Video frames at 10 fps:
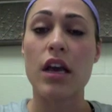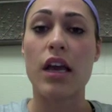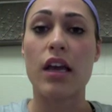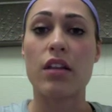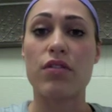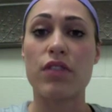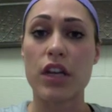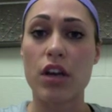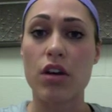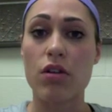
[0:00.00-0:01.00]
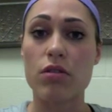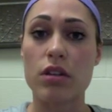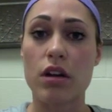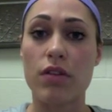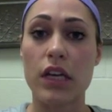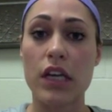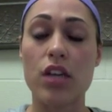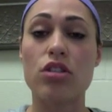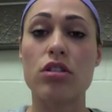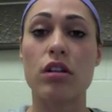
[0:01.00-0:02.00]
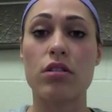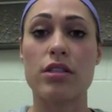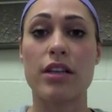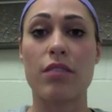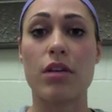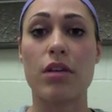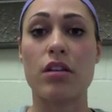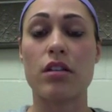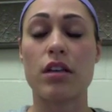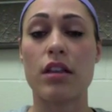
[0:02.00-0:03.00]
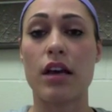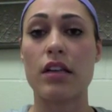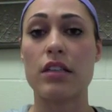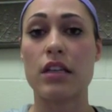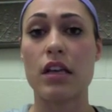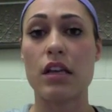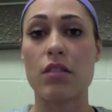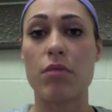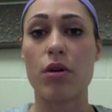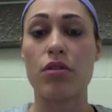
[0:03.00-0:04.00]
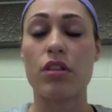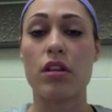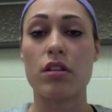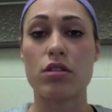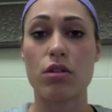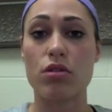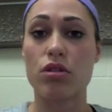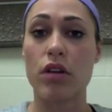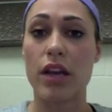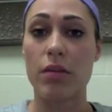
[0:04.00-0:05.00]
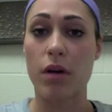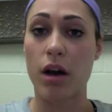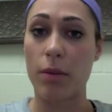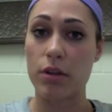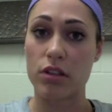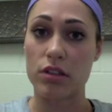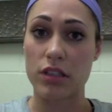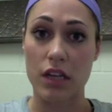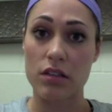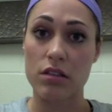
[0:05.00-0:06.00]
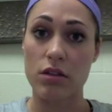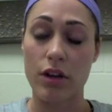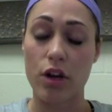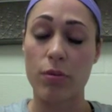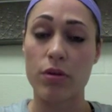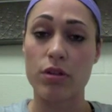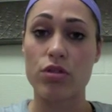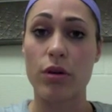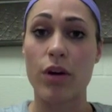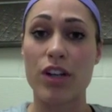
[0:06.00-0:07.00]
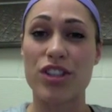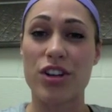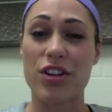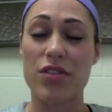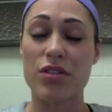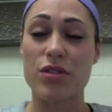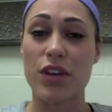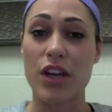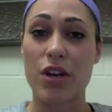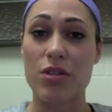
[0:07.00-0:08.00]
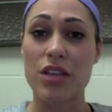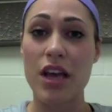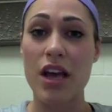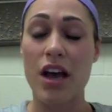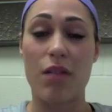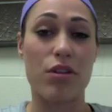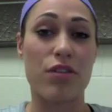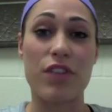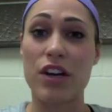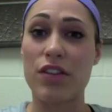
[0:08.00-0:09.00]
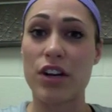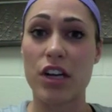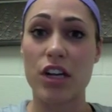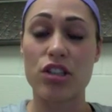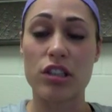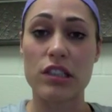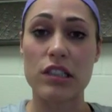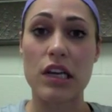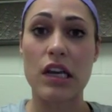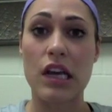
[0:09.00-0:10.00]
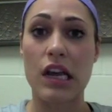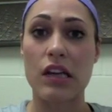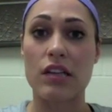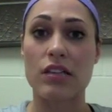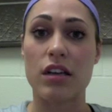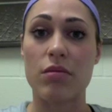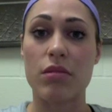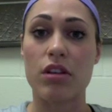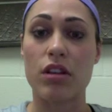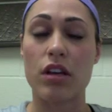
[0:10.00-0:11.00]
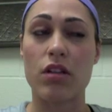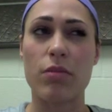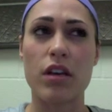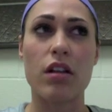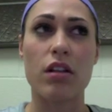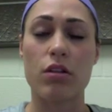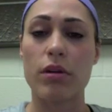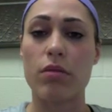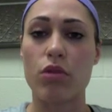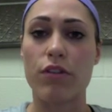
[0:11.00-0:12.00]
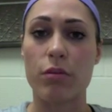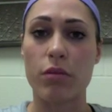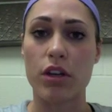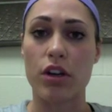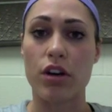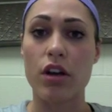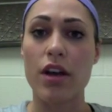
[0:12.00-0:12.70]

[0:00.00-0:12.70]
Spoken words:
and the videos of each little segment that is in both the social and popular dance. So I hope you enjoy watching all of those videos. They're very, very interesting, and they'll be a little bit more familiar